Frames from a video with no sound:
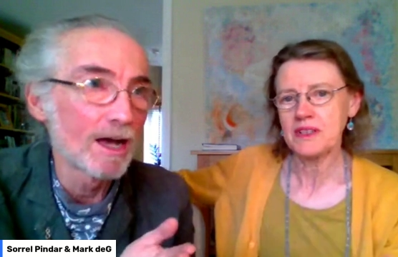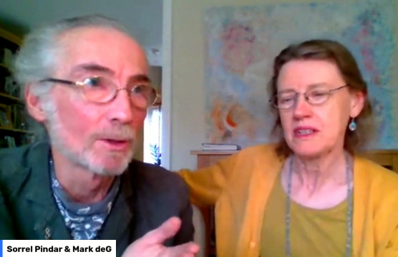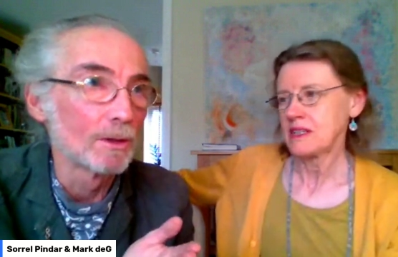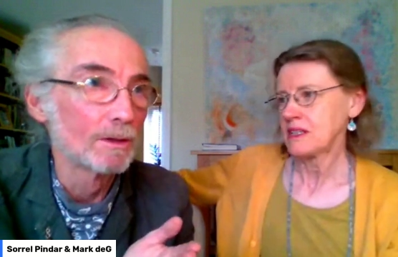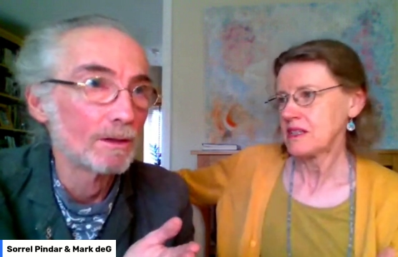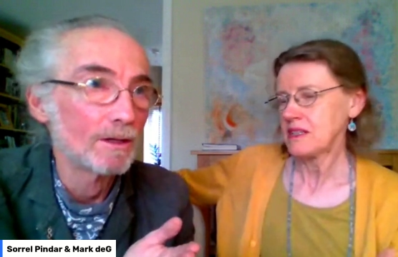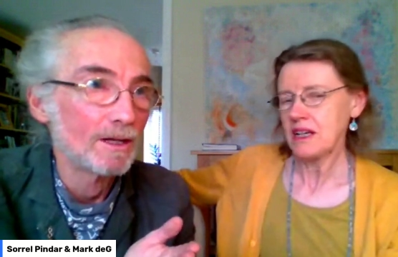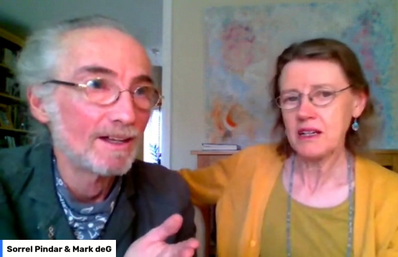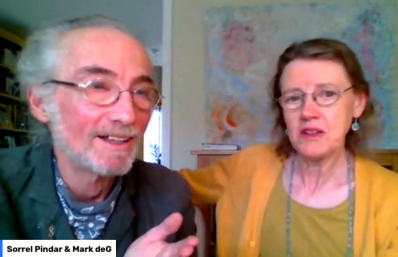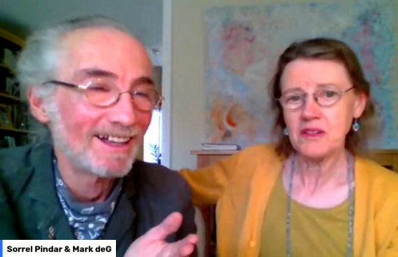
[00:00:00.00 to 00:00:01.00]
Speaker 1: reliable
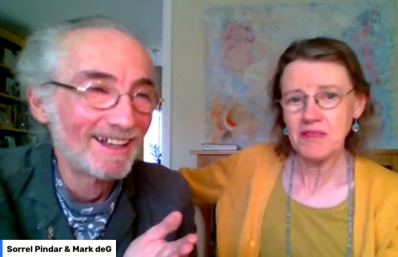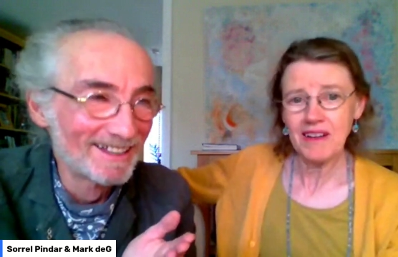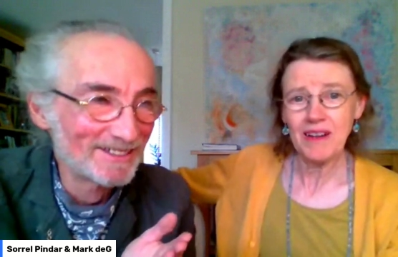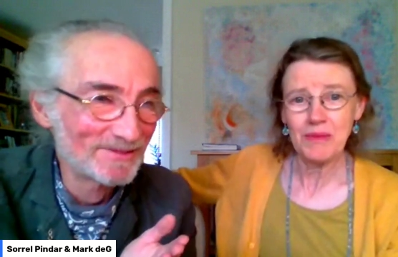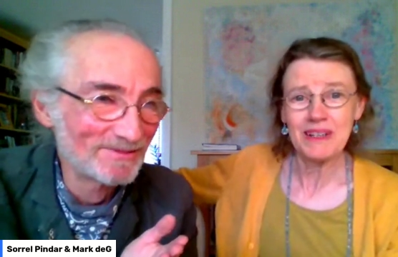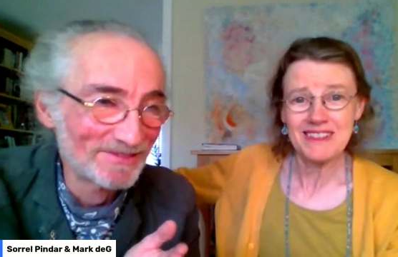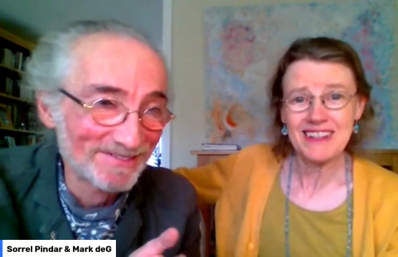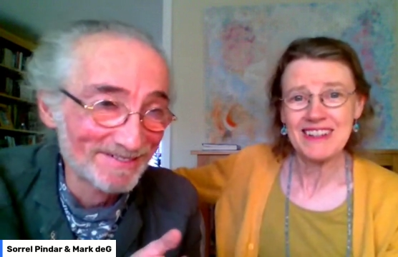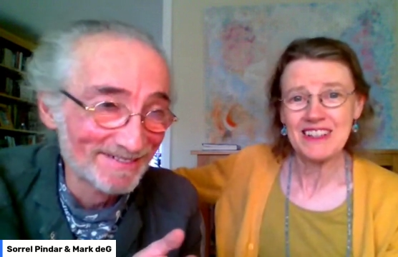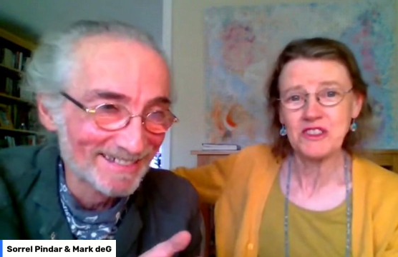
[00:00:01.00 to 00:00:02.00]
yeah, and you're not reliable,
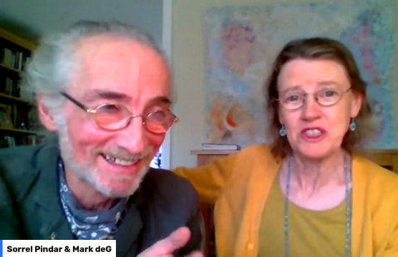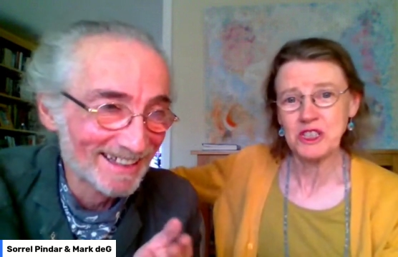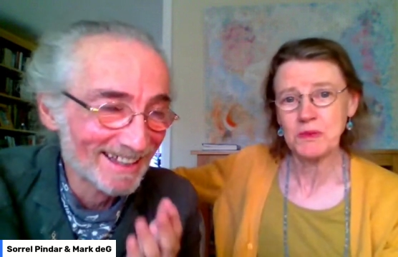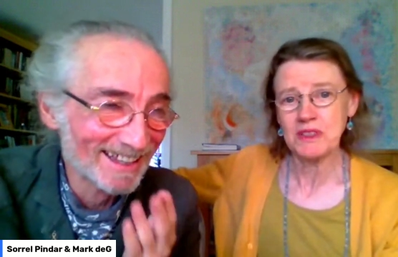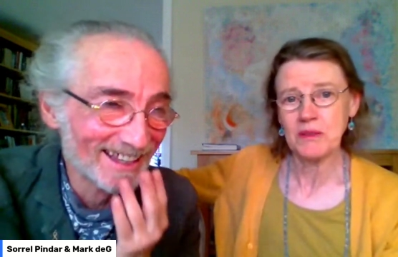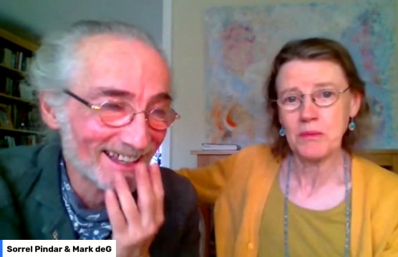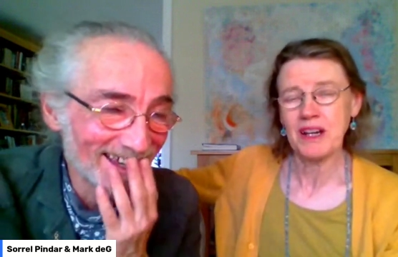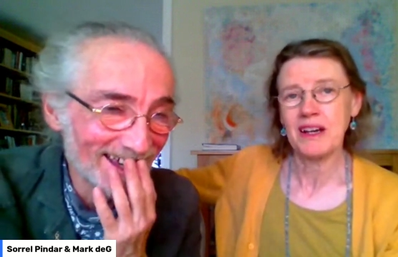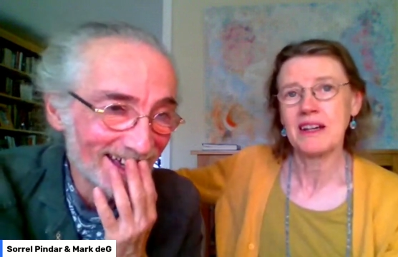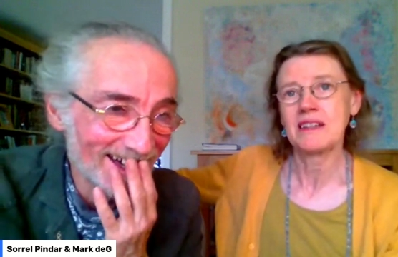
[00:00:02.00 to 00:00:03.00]
exactly, and your judgment is
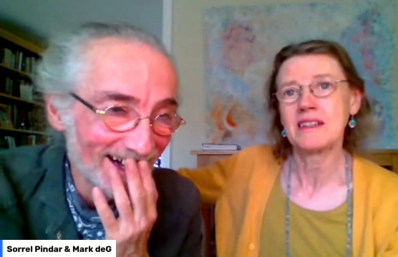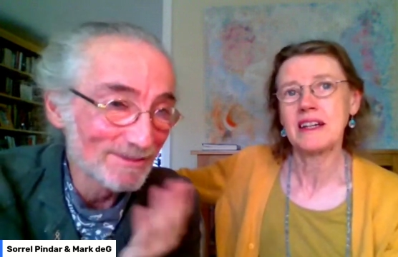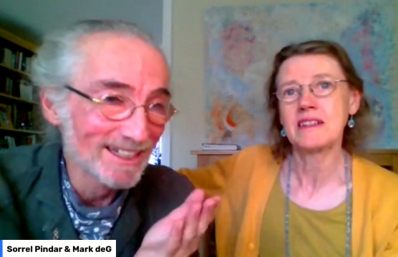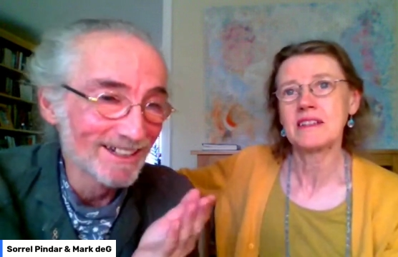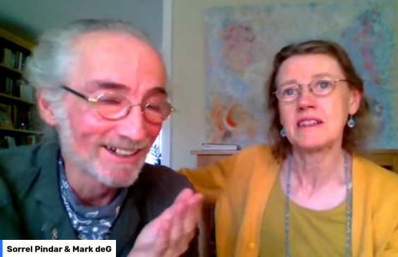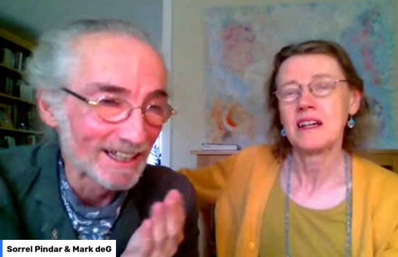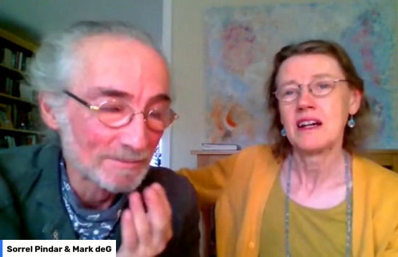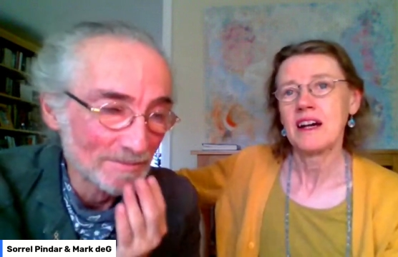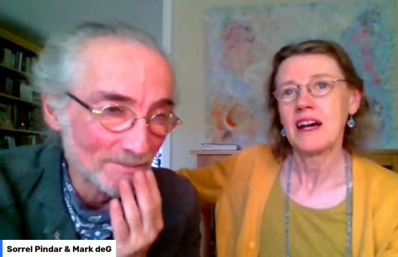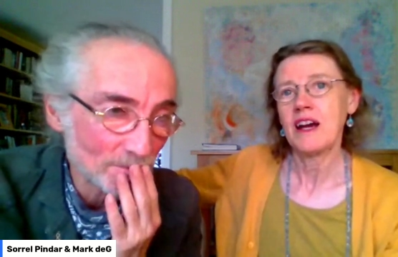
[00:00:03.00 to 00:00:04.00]
impaired. Um,
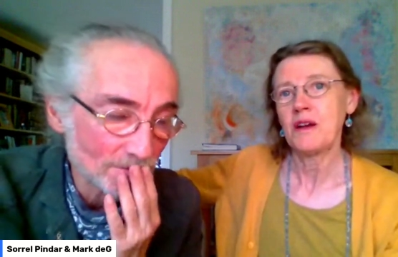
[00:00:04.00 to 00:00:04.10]
Absolutely. Um,